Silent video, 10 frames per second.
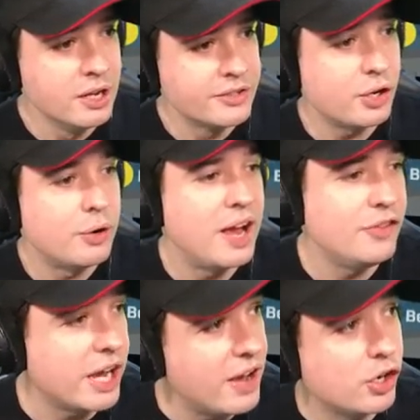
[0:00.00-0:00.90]
So have
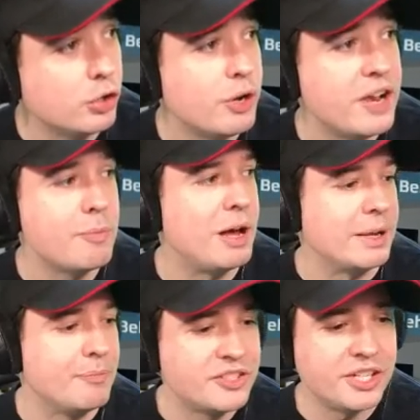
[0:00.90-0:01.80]
a good one,
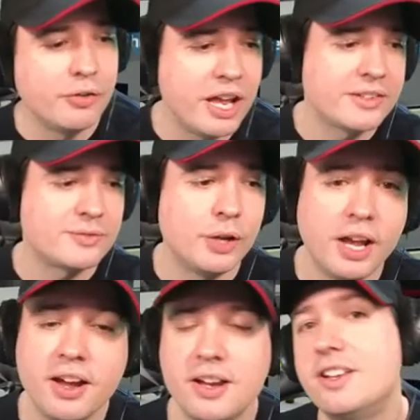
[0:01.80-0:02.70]
everybody. See you next
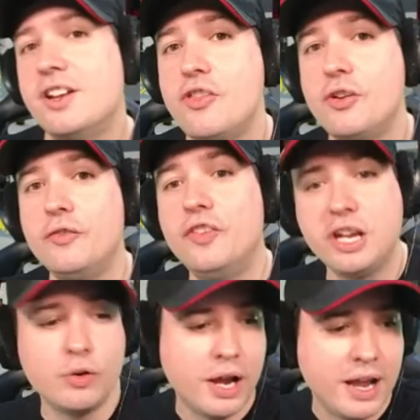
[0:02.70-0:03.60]
in another
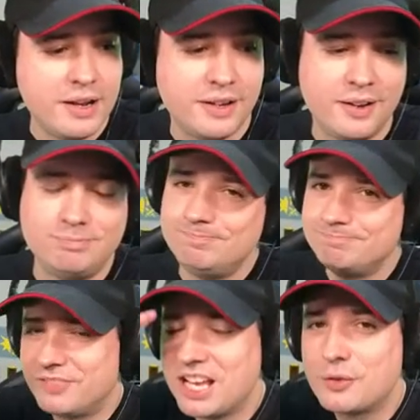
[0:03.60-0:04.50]
video, and
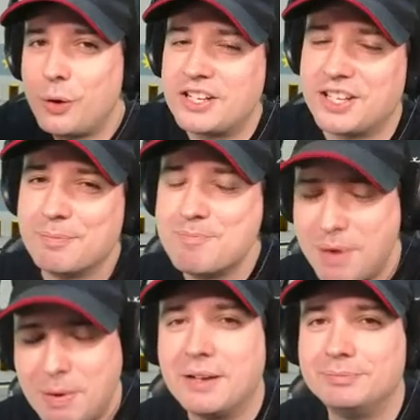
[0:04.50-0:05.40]
thanks for watching.
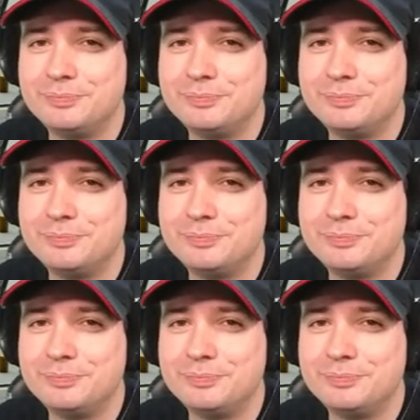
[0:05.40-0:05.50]
Bye bye.